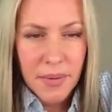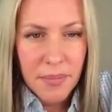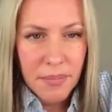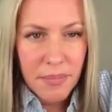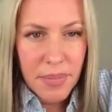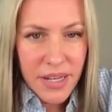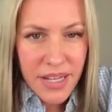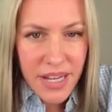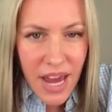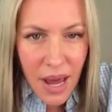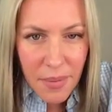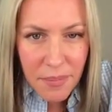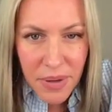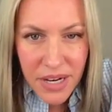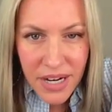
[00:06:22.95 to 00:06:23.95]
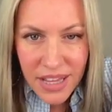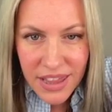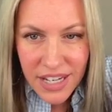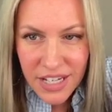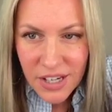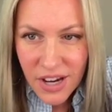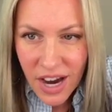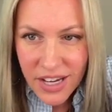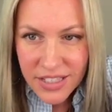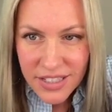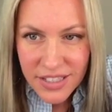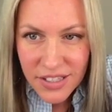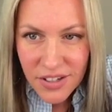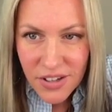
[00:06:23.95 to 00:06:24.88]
But yeah, and then I still